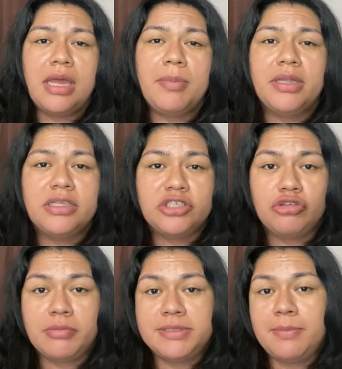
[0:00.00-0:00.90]
in the
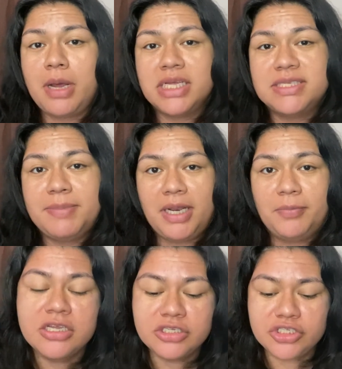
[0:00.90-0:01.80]
description box below.
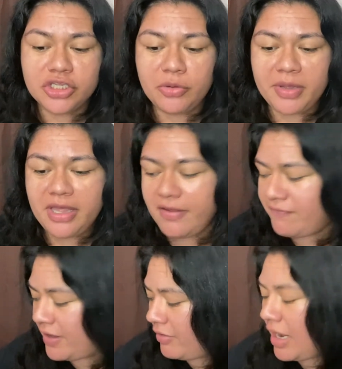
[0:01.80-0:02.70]
So the way I
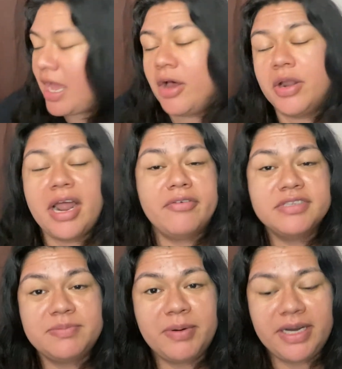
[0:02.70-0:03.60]
found out I
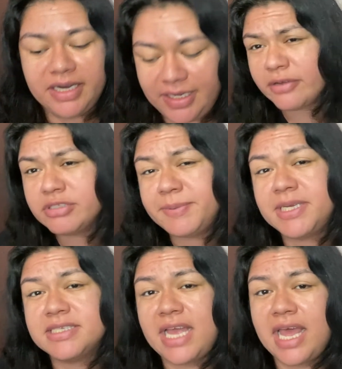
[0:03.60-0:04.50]
was pregnant was
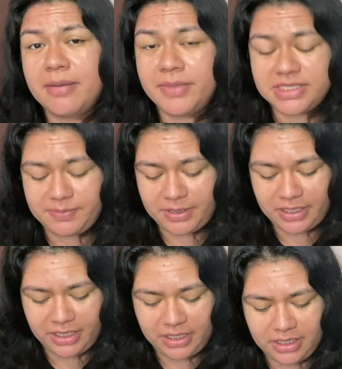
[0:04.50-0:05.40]
because I had a missed
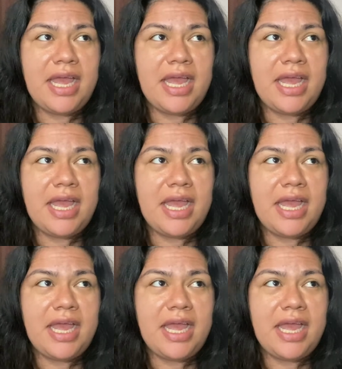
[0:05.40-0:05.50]
period.